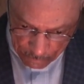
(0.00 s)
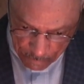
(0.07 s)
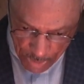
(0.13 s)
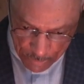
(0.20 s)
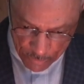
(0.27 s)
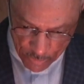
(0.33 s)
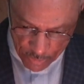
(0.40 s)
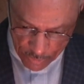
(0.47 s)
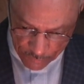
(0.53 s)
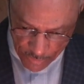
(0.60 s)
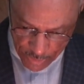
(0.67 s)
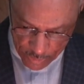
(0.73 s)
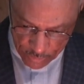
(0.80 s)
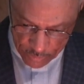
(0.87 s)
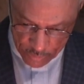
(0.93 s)
member of
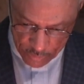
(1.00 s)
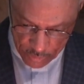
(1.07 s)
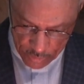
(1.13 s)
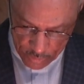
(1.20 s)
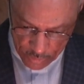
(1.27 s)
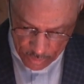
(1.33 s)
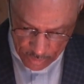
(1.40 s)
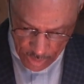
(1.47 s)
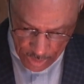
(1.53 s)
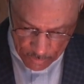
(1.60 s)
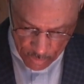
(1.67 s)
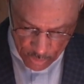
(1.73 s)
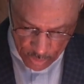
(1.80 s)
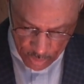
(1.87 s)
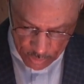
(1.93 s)
our
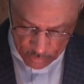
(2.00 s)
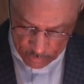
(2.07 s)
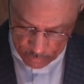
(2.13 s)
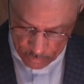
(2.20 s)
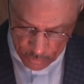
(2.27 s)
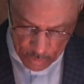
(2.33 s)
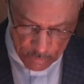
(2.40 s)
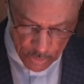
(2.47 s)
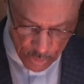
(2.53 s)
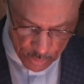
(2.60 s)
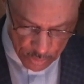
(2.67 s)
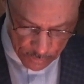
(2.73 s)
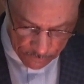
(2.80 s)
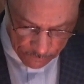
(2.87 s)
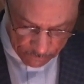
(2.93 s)
neighborhood and
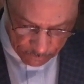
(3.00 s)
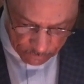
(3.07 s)
community.